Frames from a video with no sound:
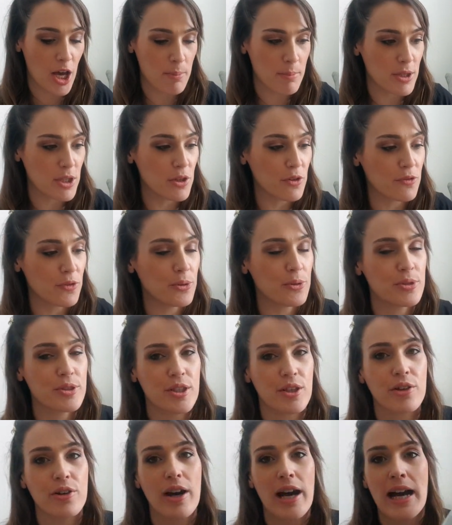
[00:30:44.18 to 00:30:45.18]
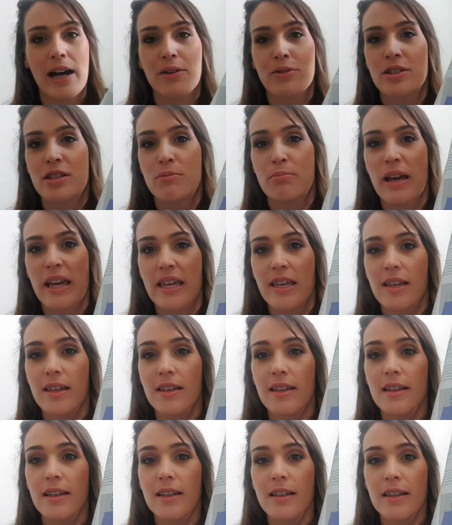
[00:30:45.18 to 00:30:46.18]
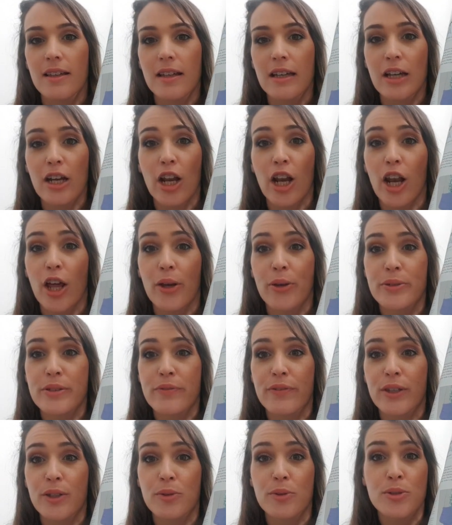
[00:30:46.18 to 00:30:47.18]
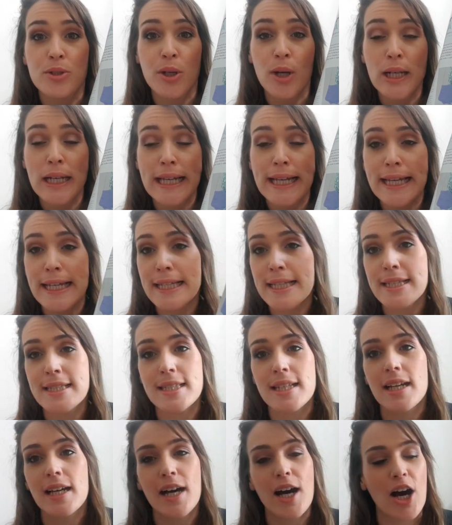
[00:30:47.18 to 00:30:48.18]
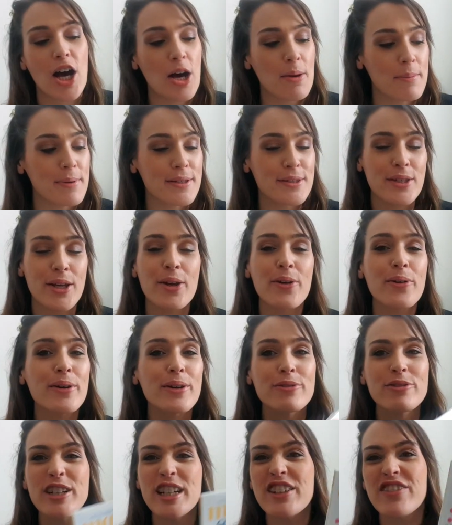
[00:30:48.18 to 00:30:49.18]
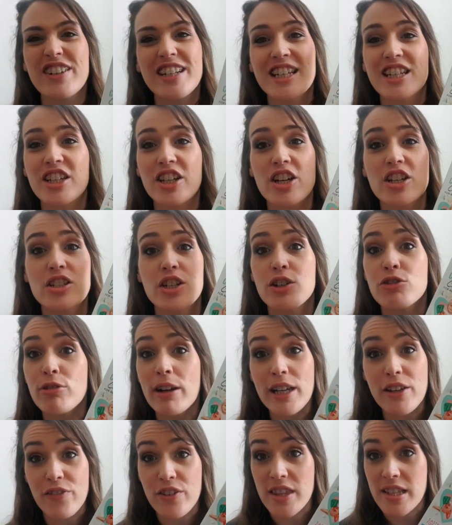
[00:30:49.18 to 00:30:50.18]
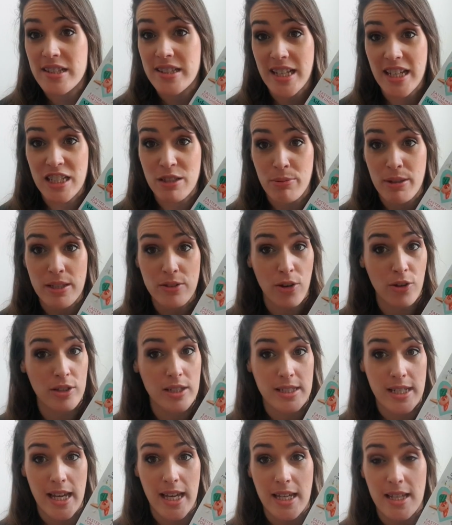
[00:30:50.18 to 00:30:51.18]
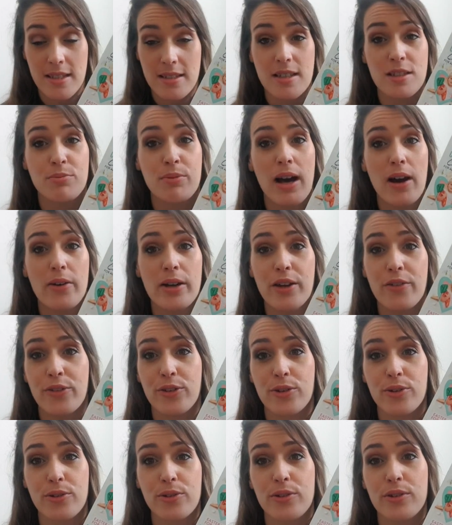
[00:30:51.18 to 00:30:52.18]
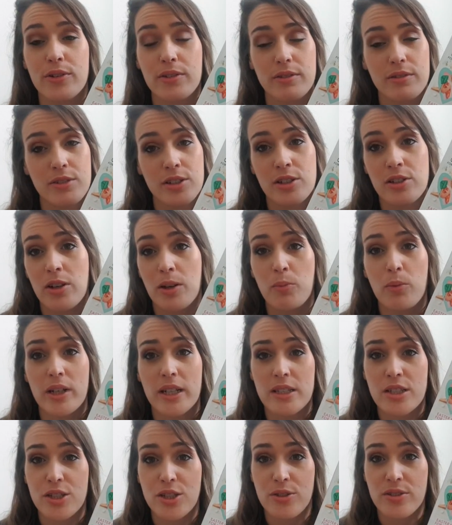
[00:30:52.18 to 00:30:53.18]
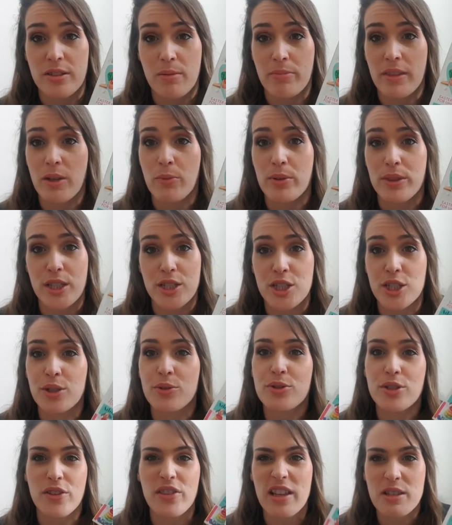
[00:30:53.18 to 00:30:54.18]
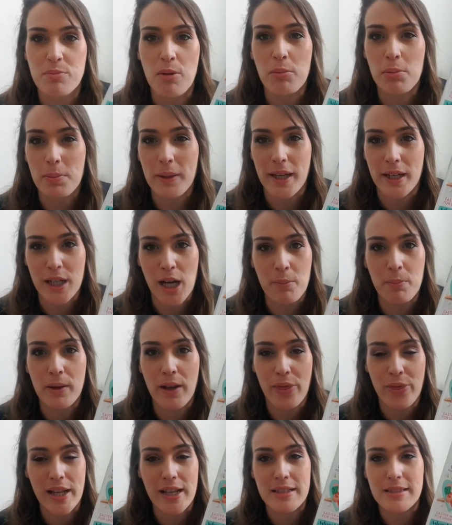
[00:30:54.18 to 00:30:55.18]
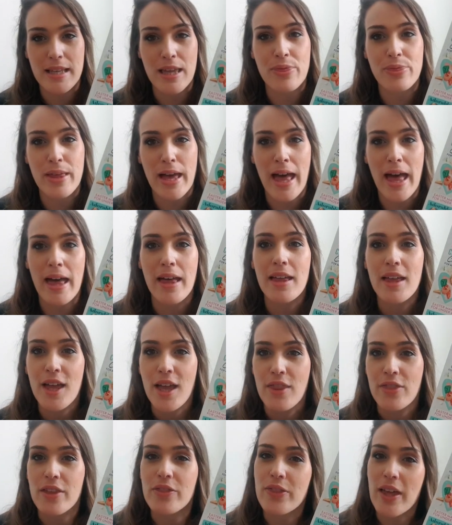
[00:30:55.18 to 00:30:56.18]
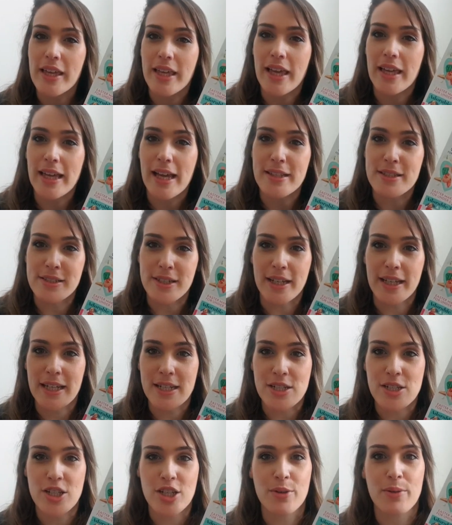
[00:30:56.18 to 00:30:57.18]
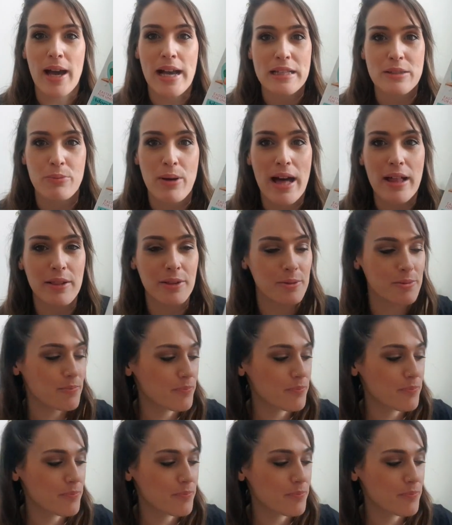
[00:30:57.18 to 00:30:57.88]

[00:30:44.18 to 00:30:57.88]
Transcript: You've also got how to make clothes for your dollies, so really, really good. Great for the 6 weeks holidays as well. If you're like wanting to do something with the children, there's probably a couple of things in there that they can get stuck into as well.